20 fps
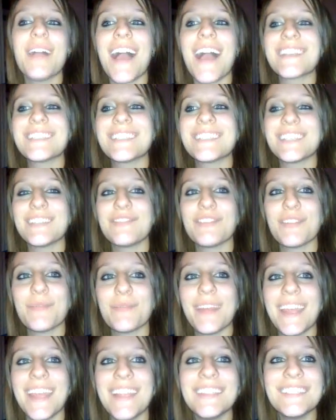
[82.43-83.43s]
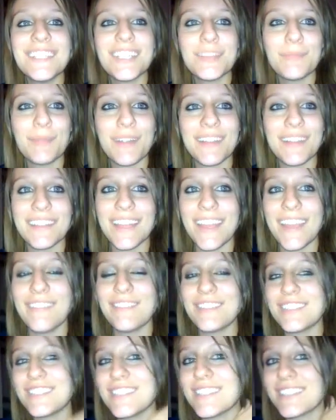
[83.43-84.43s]
Actually, for my 18th birthday,
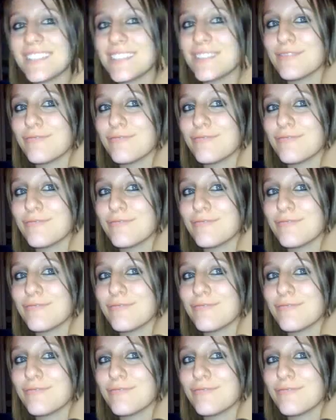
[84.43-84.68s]
which is